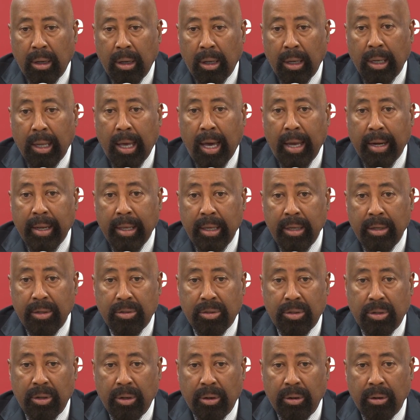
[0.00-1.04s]
a lot
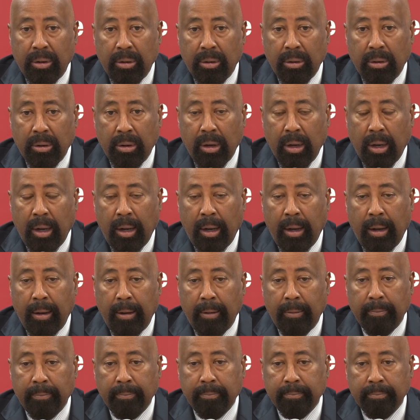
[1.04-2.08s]
easier.
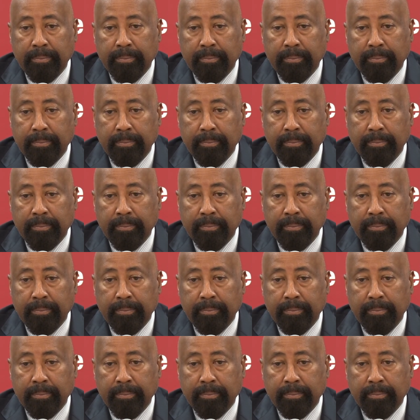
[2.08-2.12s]
And